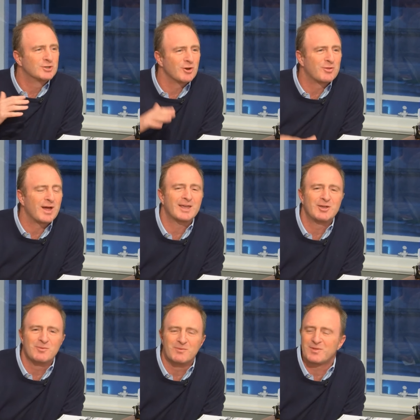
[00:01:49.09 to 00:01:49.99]
So
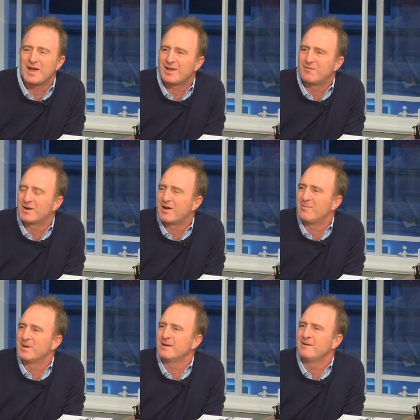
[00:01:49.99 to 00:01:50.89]
thank you for
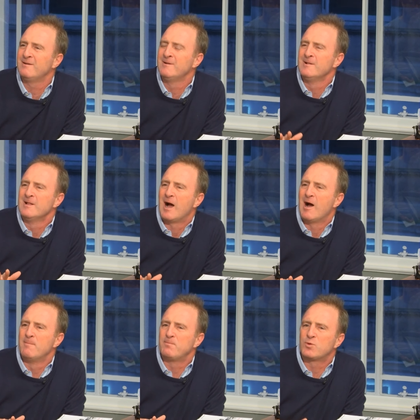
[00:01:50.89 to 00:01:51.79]

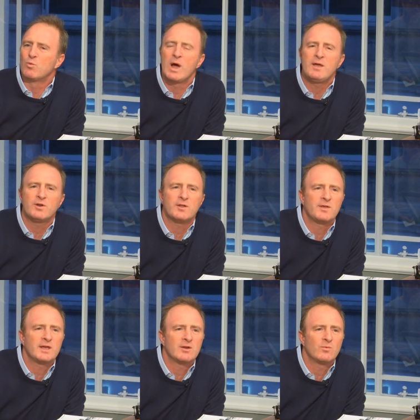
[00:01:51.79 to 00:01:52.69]
coming. The way that a
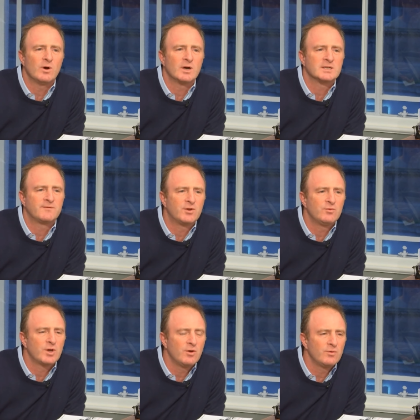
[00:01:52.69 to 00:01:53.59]
ThinkIn works, if
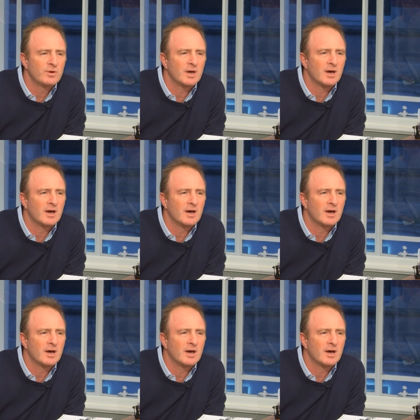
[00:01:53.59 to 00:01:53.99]
you don't